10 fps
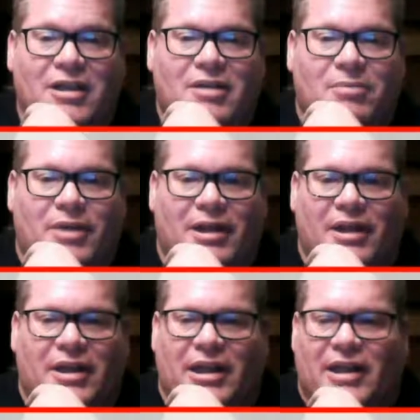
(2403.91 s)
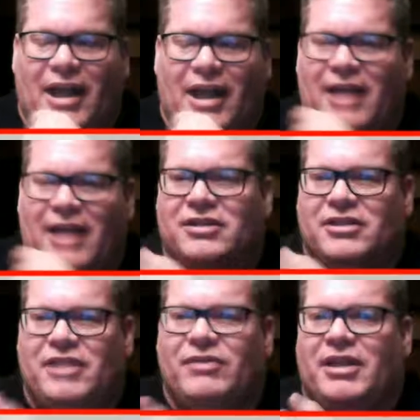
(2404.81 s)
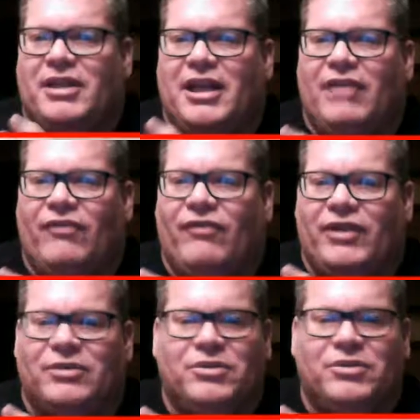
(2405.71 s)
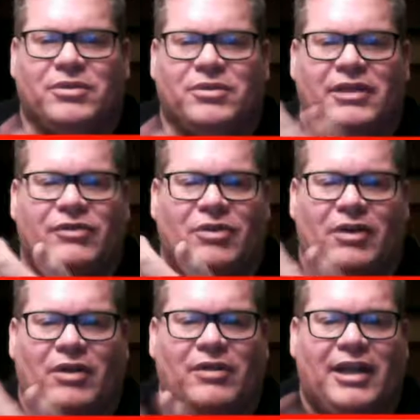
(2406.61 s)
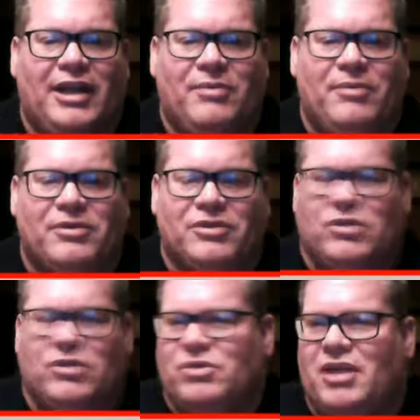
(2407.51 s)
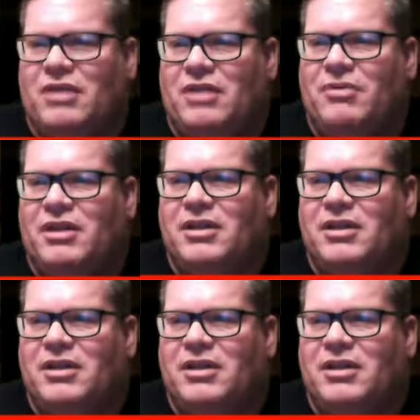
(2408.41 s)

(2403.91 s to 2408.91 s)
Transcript: But it has a Stephen King feel to it, even though I don't think he was associated with it.